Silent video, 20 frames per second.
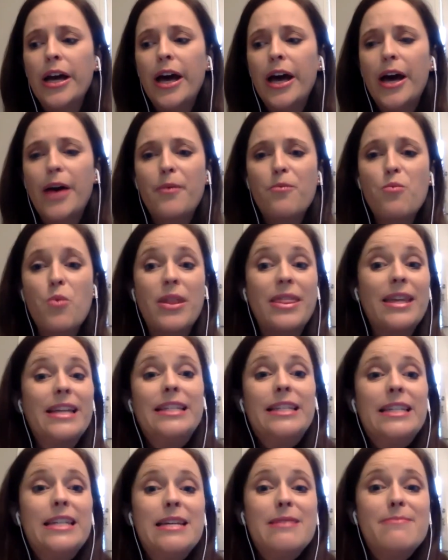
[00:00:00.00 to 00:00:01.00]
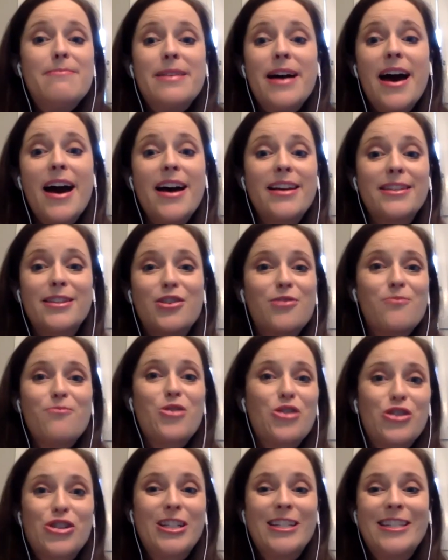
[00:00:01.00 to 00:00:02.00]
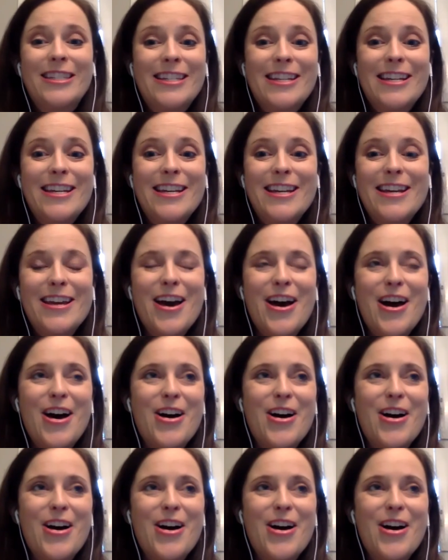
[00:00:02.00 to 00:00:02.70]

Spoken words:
what they deem as an emergency.